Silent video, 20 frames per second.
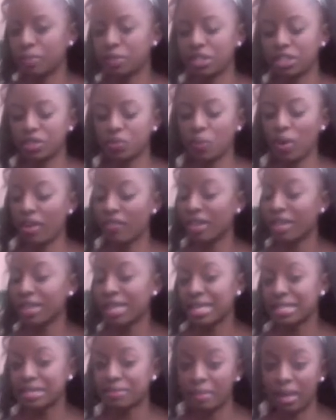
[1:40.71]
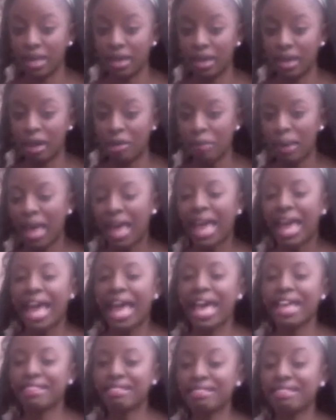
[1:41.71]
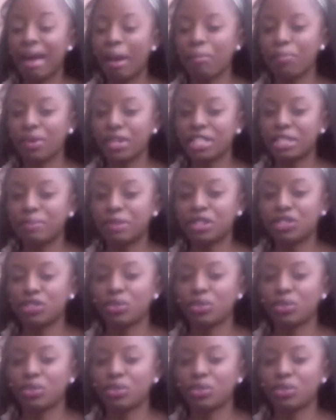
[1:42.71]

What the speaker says: She's wearing less makeup, and that brings me